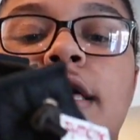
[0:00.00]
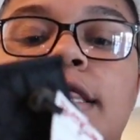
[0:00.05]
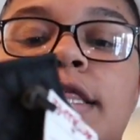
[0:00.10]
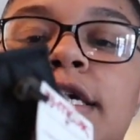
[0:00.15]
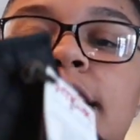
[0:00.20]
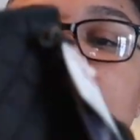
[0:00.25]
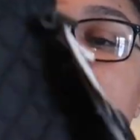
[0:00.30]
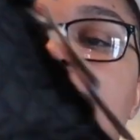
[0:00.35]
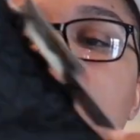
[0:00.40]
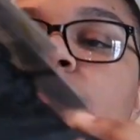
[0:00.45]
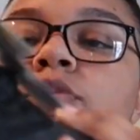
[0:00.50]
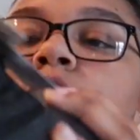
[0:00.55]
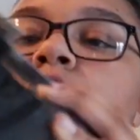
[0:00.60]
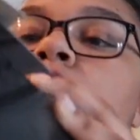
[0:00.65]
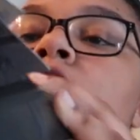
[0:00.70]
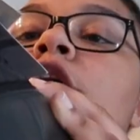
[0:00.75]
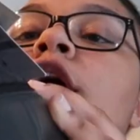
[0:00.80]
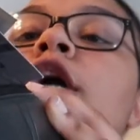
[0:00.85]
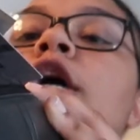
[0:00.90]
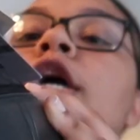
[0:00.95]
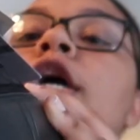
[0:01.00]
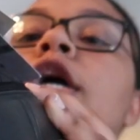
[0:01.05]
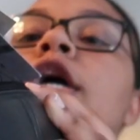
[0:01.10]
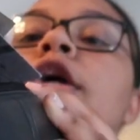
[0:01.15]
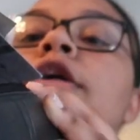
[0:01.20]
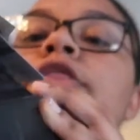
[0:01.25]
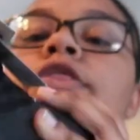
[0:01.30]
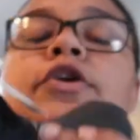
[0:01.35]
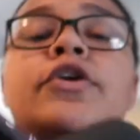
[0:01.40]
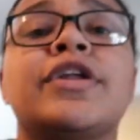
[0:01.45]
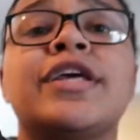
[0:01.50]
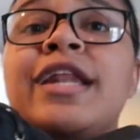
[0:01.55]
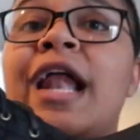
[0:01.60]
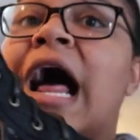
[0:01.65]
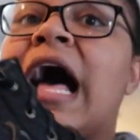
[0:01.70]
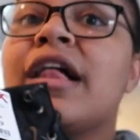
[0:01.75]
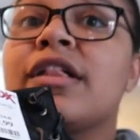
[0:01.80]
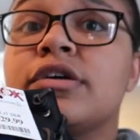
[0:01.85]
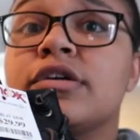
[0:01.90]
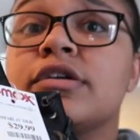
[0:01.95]
These were
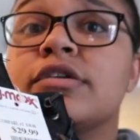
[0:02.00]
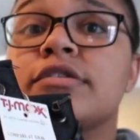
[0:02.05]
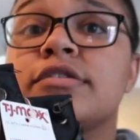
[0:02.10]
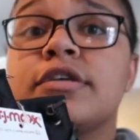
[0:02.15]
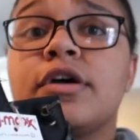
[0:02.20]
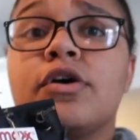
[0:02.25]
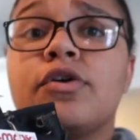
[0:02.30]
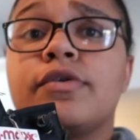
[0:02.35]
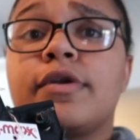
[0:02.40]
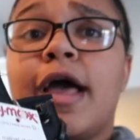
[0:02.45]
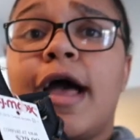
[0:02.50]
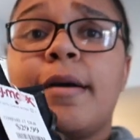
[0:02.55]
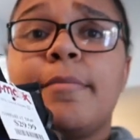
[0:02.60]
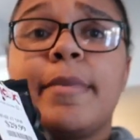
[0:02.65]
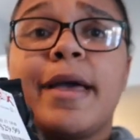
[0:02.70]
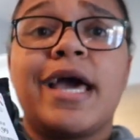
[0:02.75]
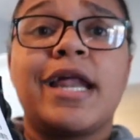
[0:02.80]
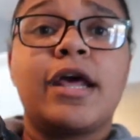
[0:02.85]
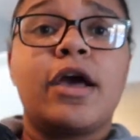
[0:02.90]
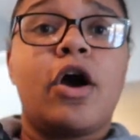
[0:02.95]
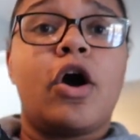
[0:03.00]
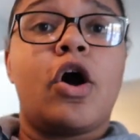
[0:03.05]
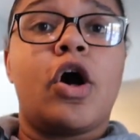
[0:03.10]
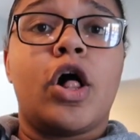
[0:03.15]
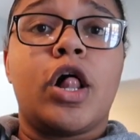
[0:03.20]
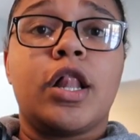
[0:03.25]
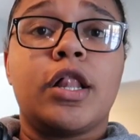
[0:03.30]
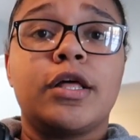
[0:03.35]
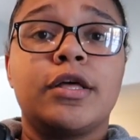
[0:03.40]
$30, so not bad at all.